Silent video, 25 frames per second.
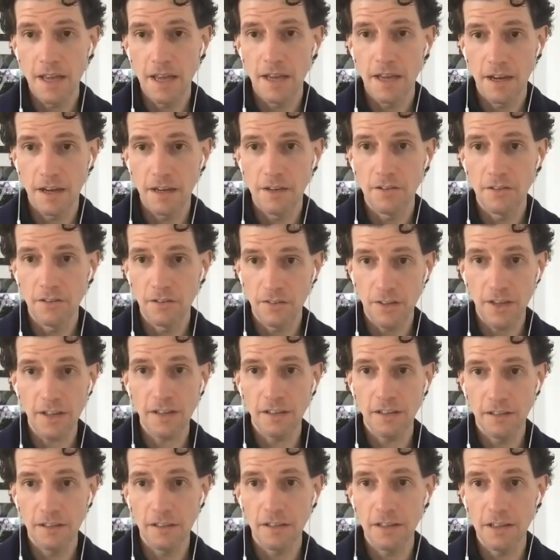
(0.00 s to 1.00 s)
and
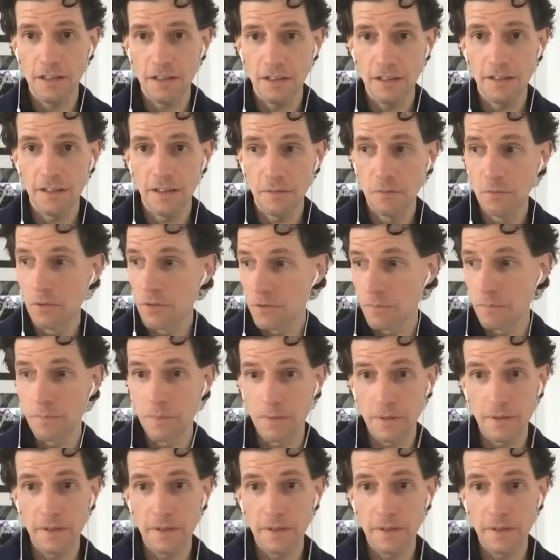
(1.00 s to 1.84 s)
secondly, they were,